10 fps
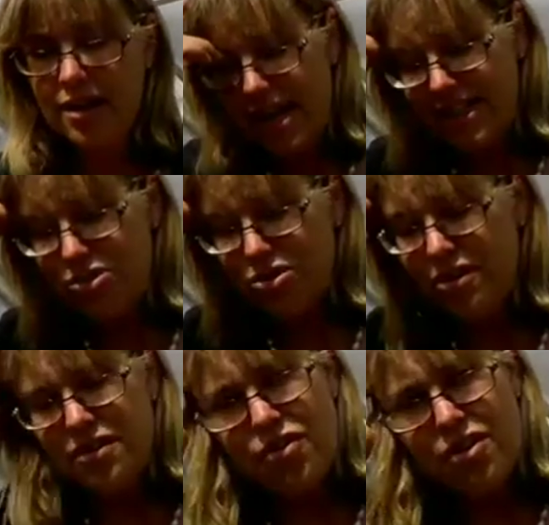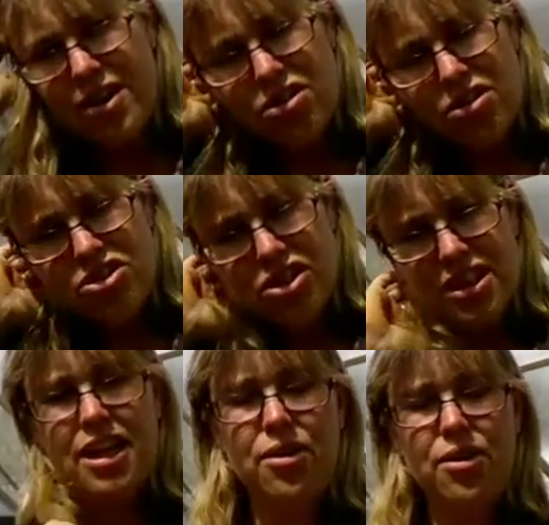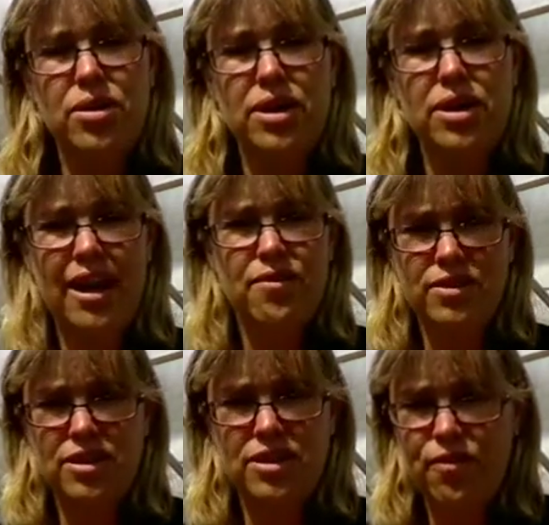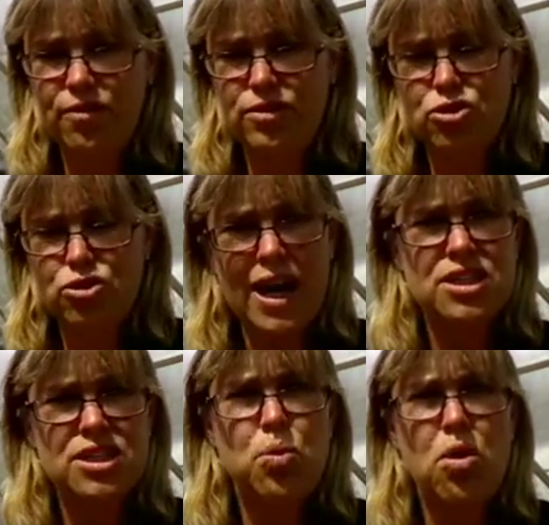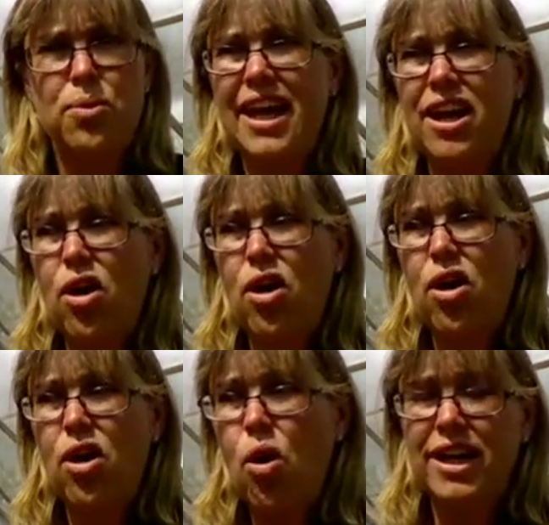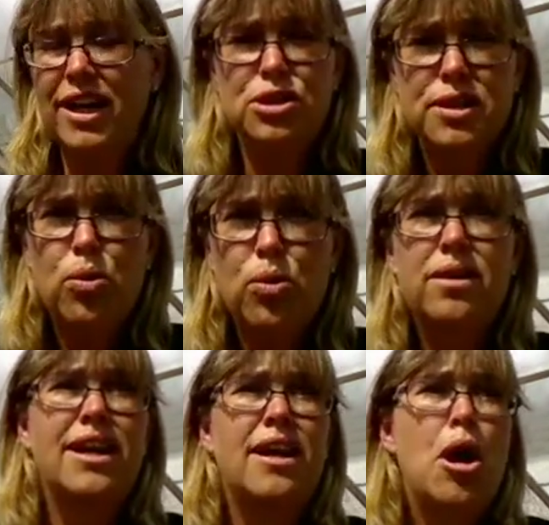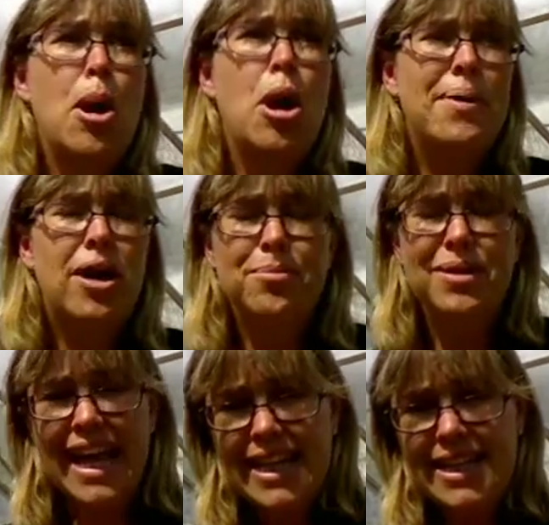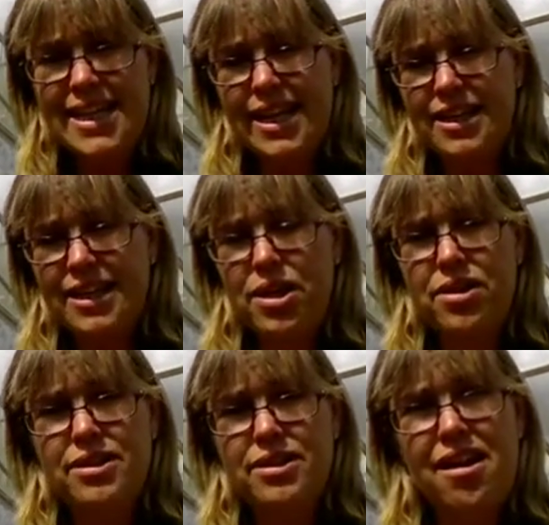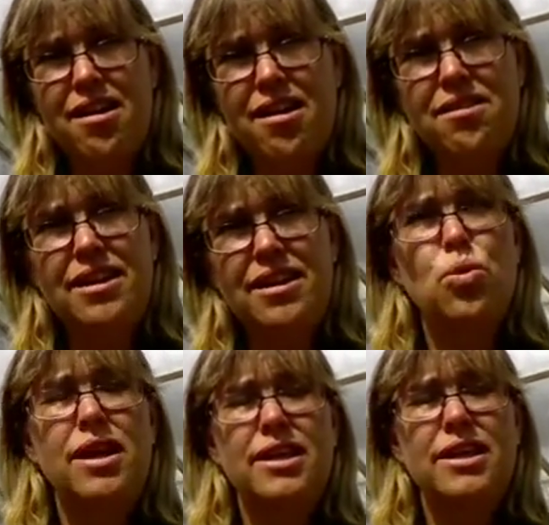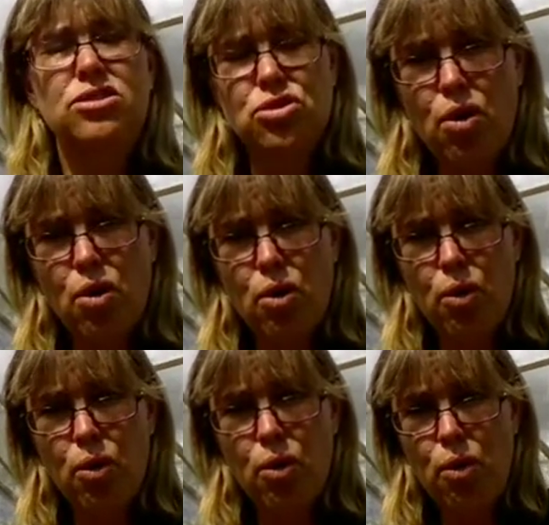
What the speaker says: it sort of defies logic that they would have drain a swamp when they had a whole country to explore. But I'm glad they did, because our soil is so